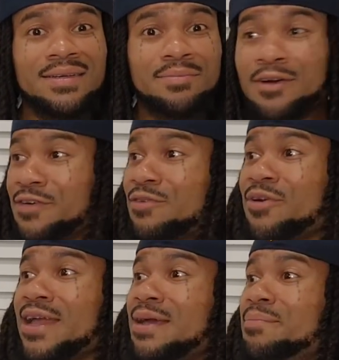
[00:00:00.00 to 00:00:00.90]
Motherfucker
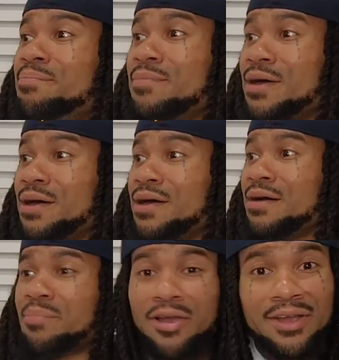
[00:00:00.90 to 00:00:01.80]
work at uh,
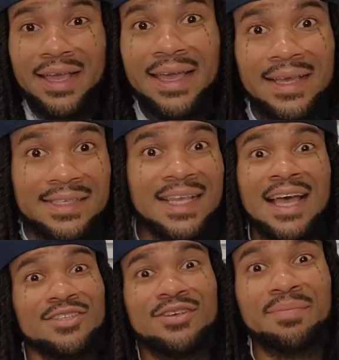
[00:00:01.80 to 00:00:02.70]
Burger King
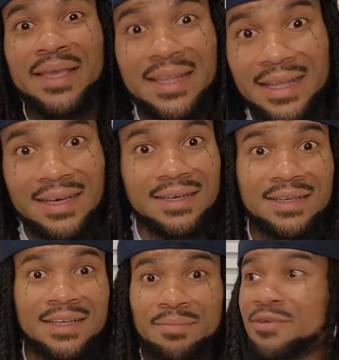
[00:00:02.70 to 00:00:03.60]
signed to a billionaire.
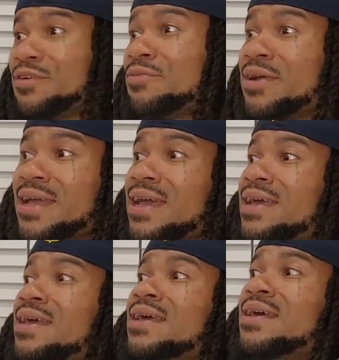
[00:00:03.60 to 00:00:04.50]
Motherfucker work
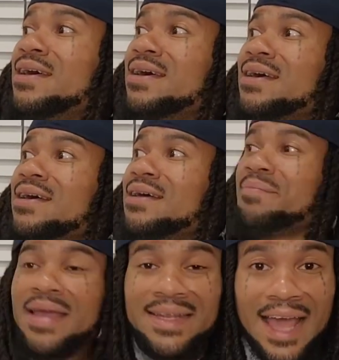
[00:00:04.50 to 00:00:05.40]
at uh,
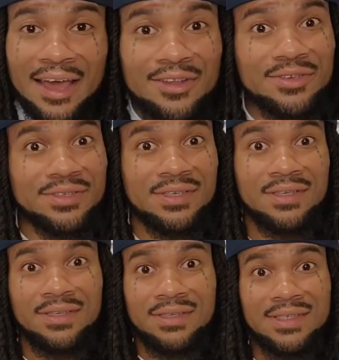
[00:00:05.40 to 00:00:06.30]
McDonald's
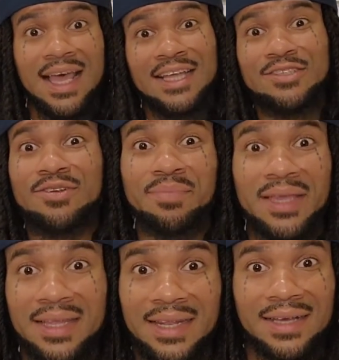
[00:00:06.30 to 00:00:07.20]
signed to a
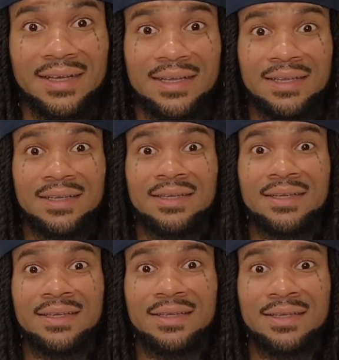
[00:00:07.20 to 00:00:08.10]
billionaire.
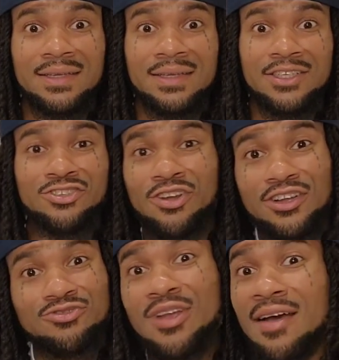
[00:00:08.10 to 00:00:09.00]

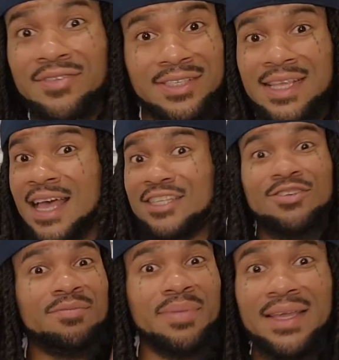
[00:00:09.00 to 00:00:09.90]
Truck drivers signed
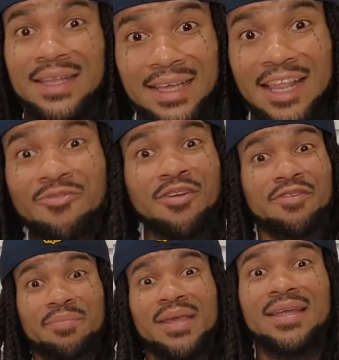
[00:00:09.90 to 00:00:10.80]
to a billionaire. They work
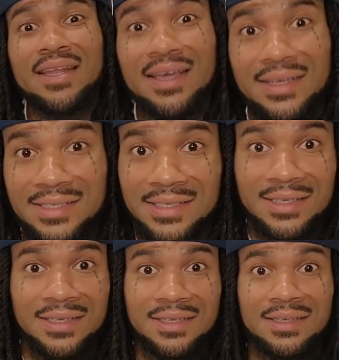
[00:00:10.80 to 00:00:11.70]
for billionaires.
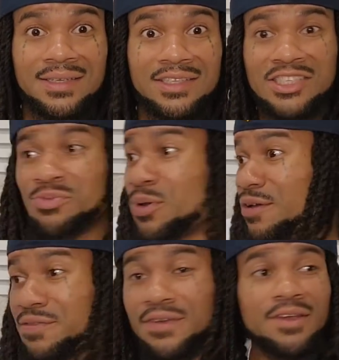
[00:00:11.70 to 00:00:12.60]

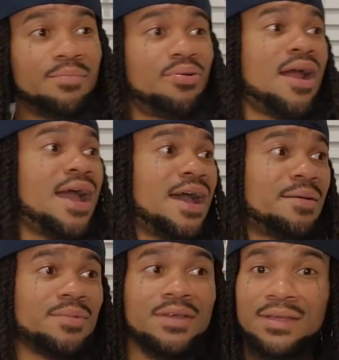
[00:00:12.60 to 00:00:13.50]
Swift, Prime,
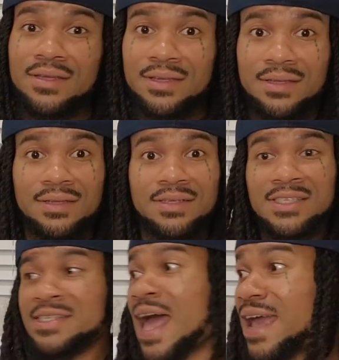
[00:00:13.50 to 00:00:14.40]

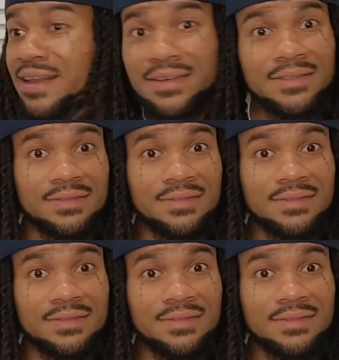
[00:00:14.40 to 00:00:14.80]
Schneider.